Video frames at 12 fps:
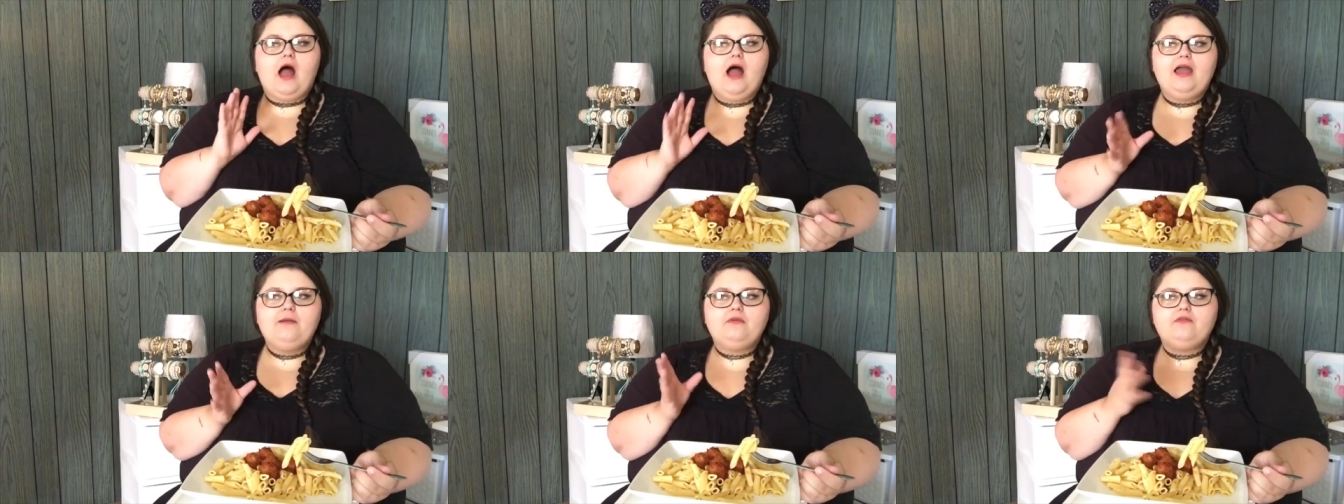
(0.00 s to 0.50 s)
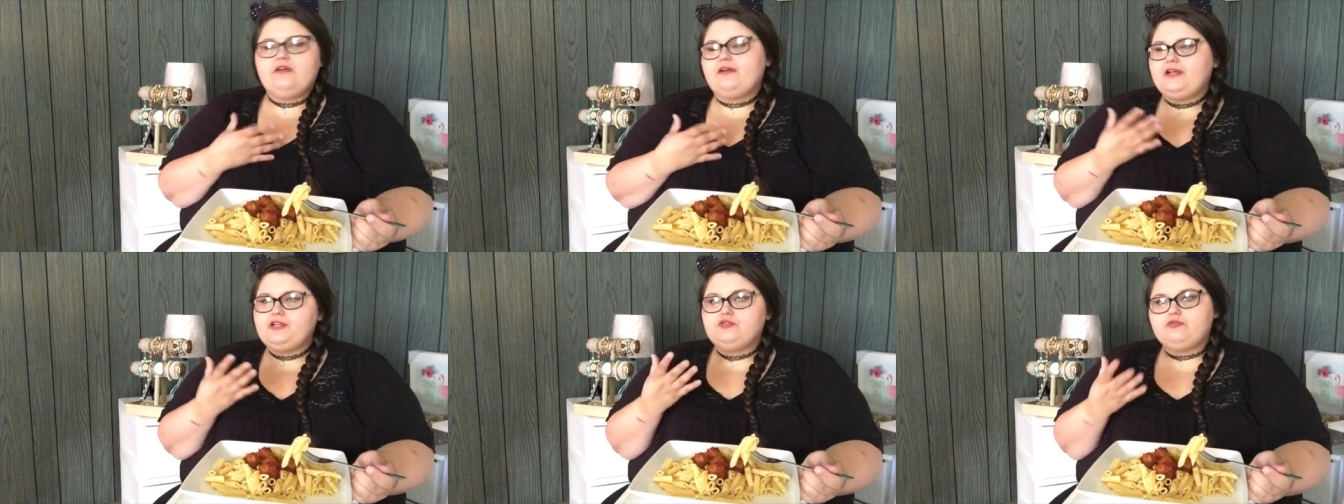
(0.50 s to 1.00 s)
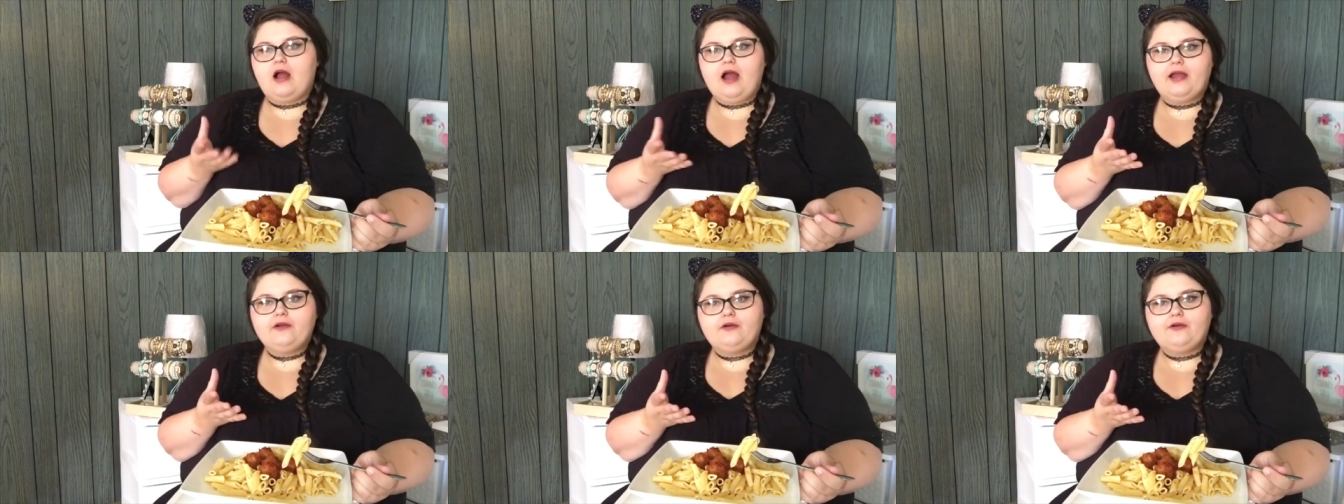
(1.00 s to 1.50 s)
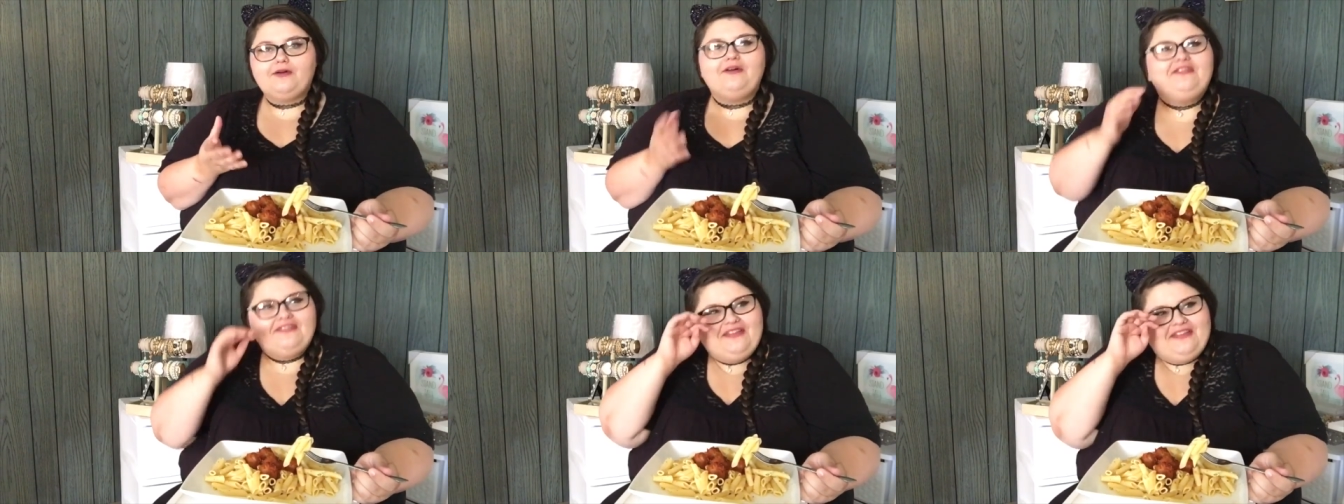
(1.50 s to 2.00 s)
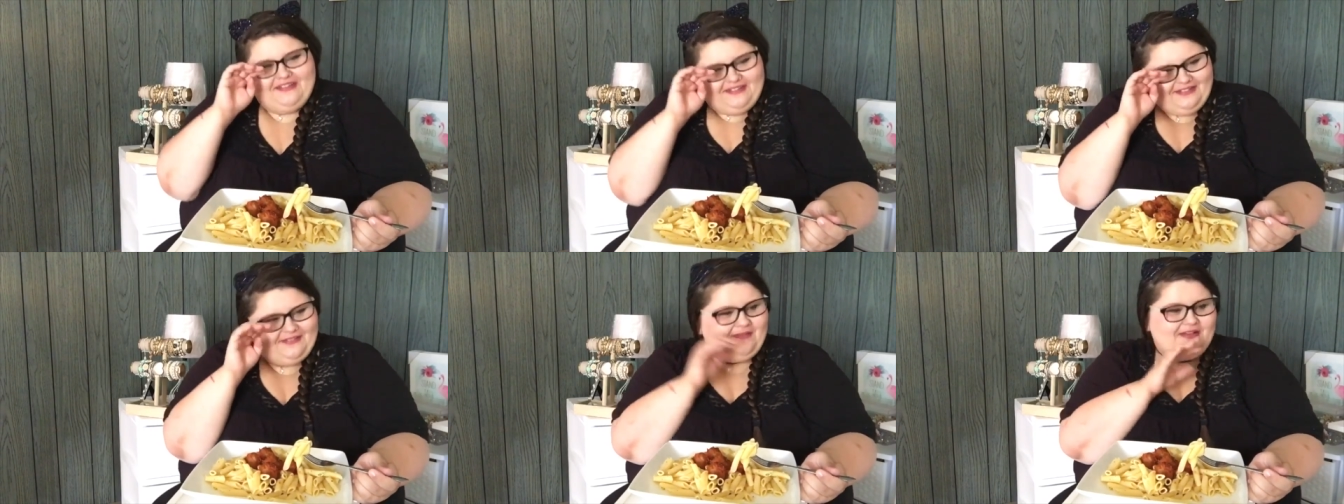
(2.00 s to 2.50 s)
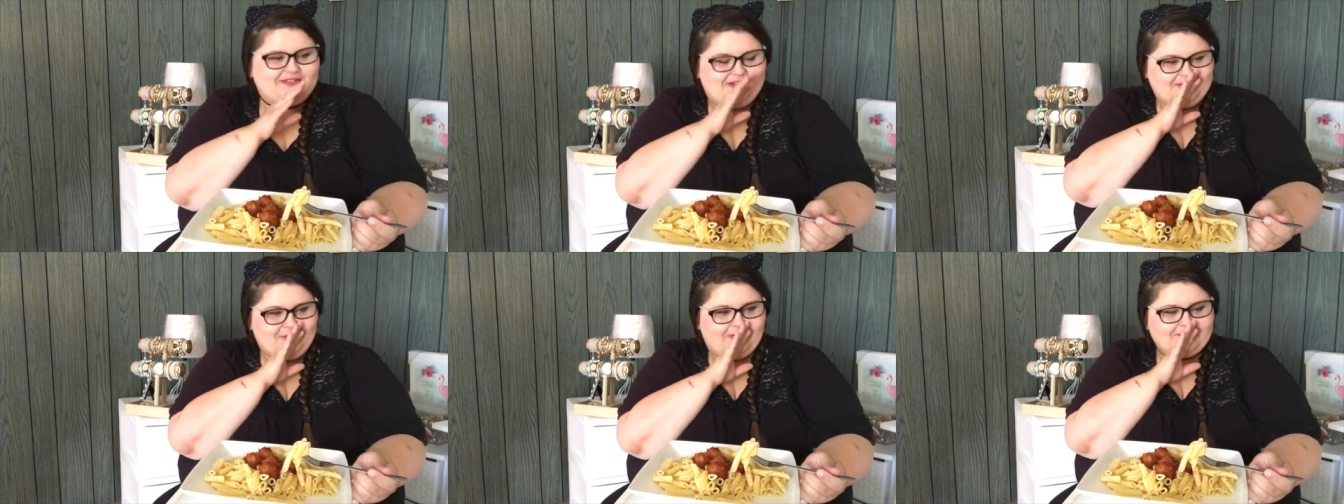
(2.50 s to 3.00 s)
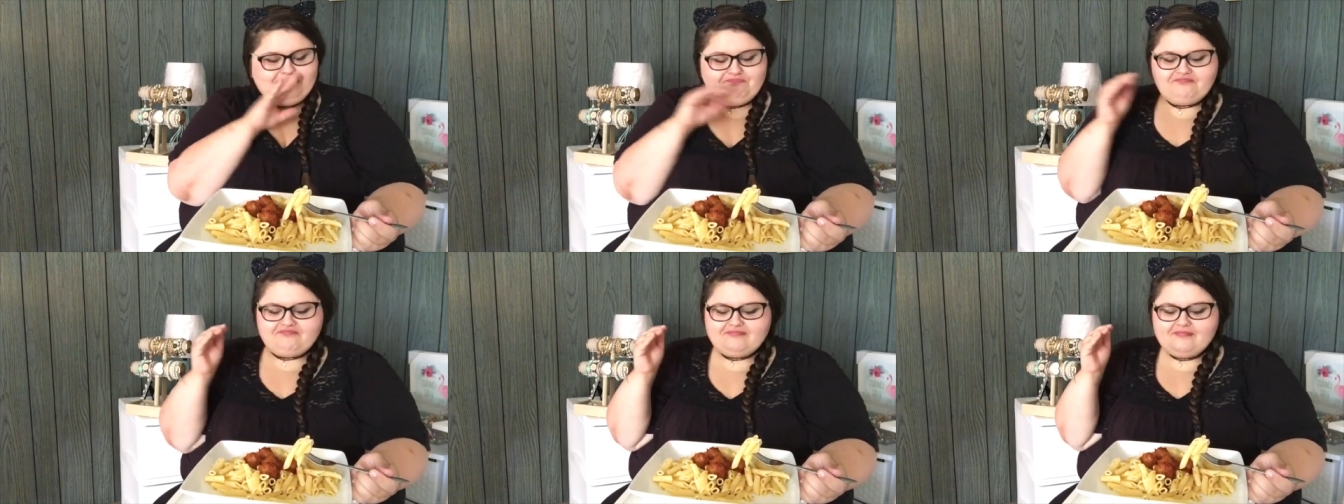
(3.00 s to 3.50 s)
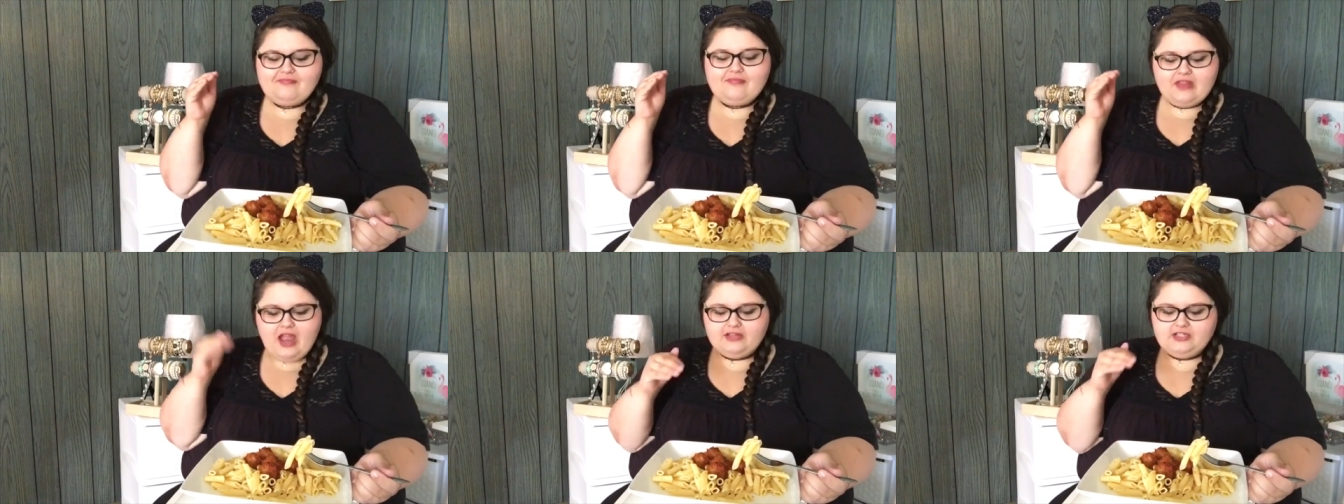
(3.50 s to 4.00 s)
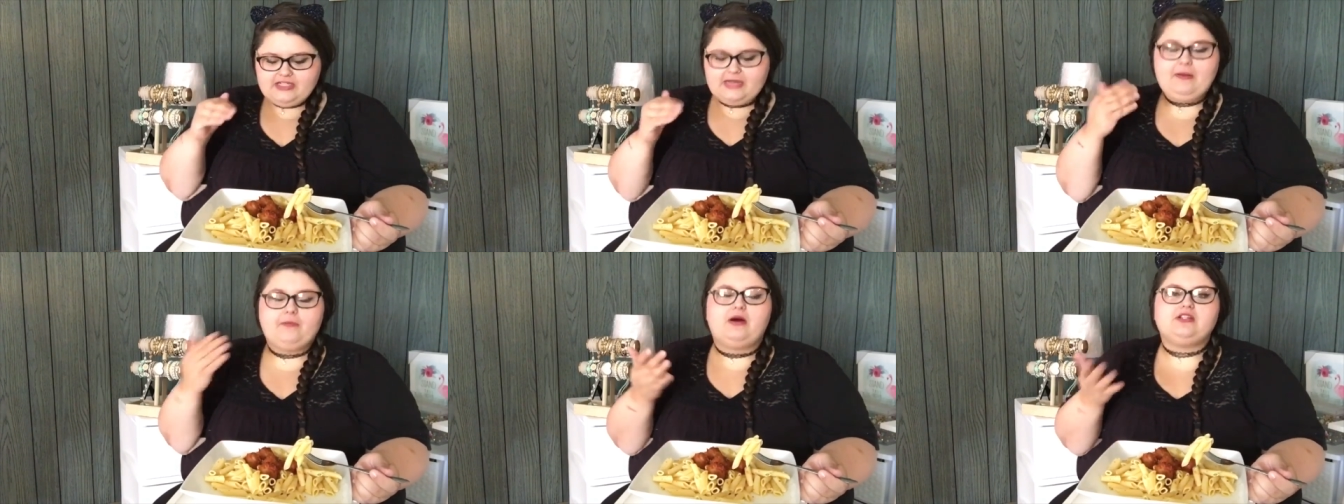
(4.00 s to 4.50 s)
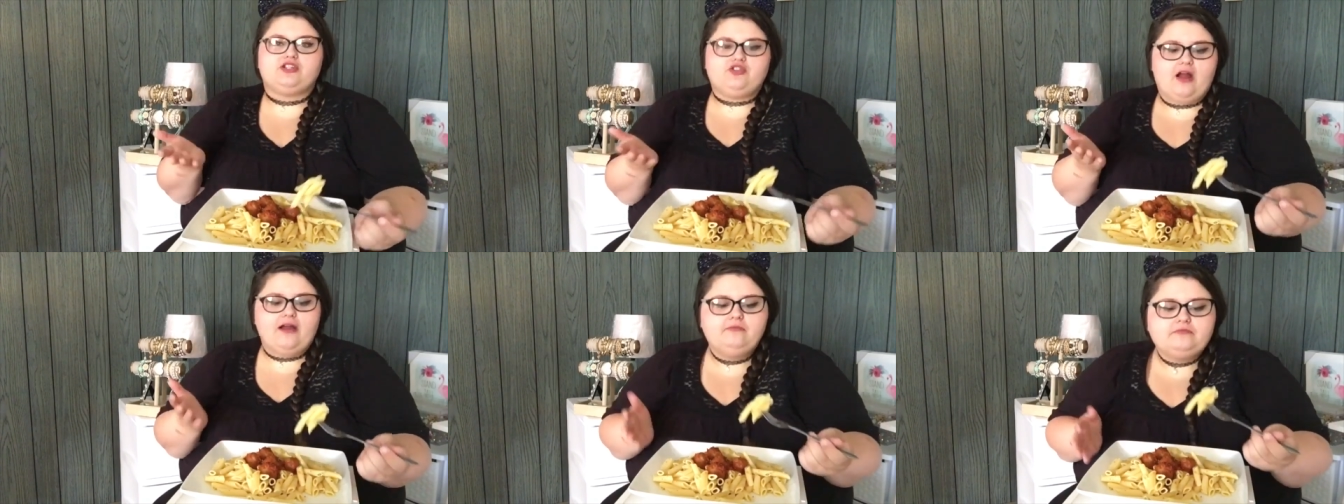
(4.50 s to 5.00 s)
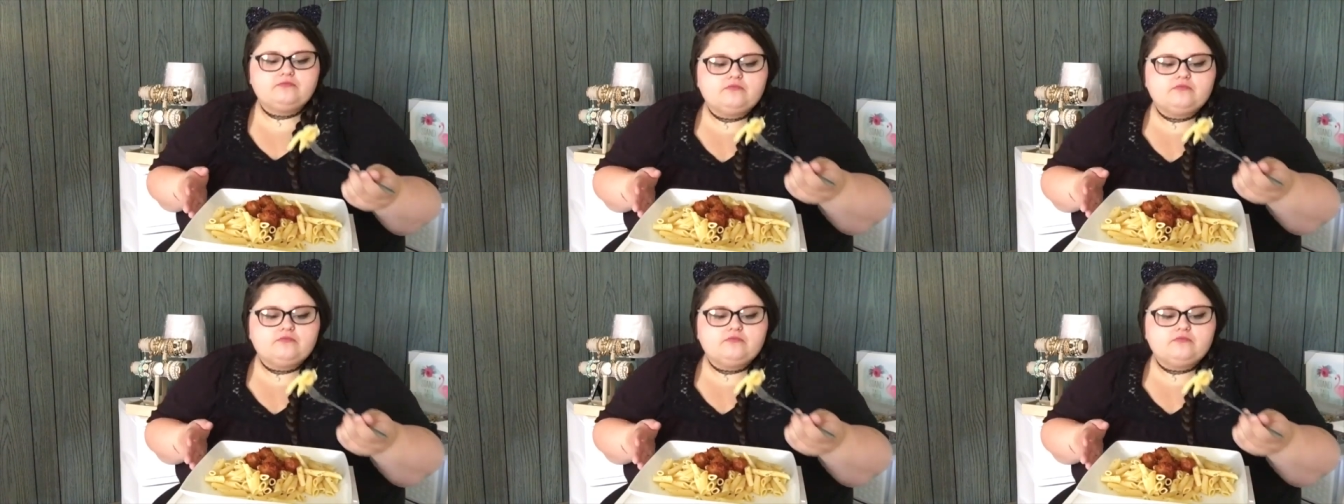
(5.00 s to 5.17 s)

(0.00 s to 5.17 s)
I am a very dry girl. That's not girl. I just like my pasta dry.